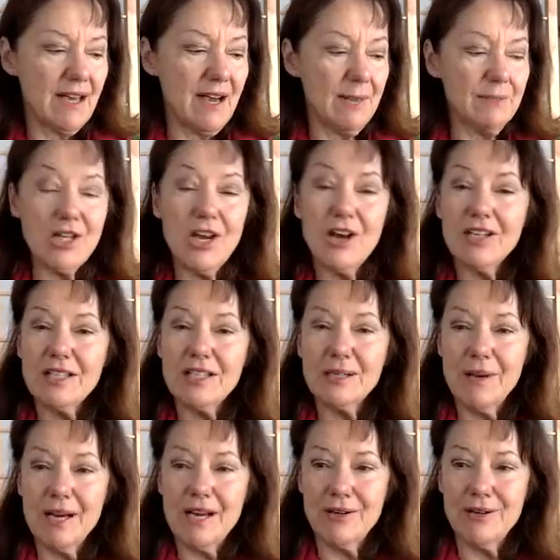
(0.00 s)
I'm talking
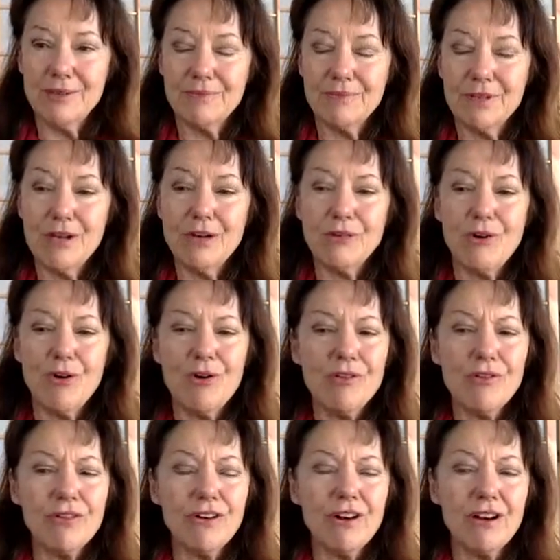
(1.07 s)
about an
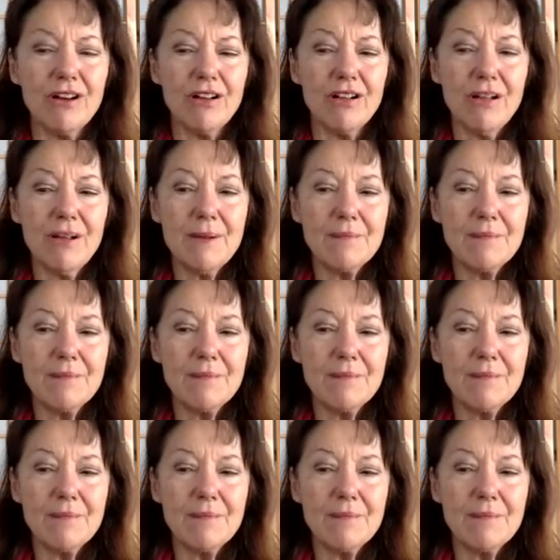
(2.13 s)
overall